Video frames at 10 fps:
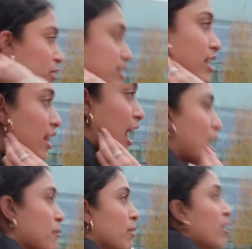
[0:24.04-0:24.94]
we did a
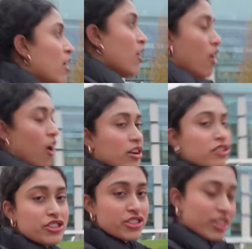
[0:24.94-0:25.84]
lab on
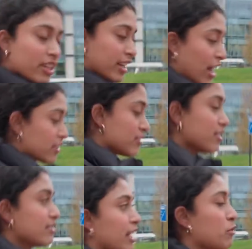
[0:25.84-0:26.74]
nutritional
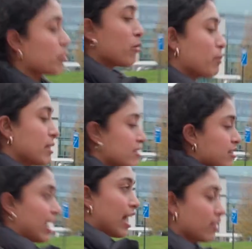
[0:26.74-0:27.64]
analysis and we were
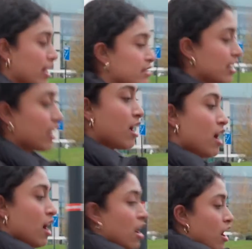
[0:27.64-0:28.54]
basically analyzing
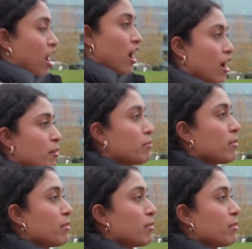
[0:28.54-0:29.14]
um,